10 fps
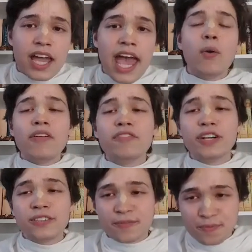
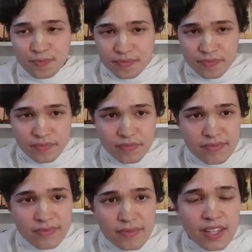However,
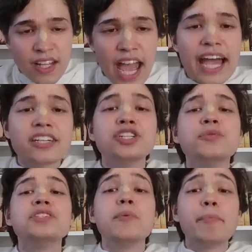as she
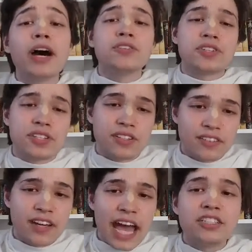was
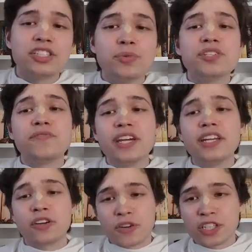
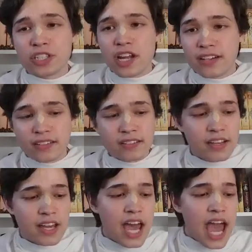feeding Krishna,
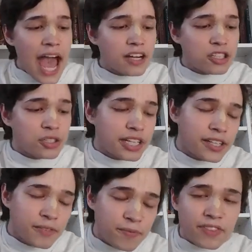
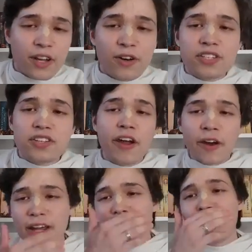actually there is a
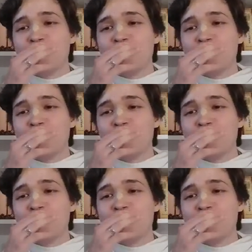very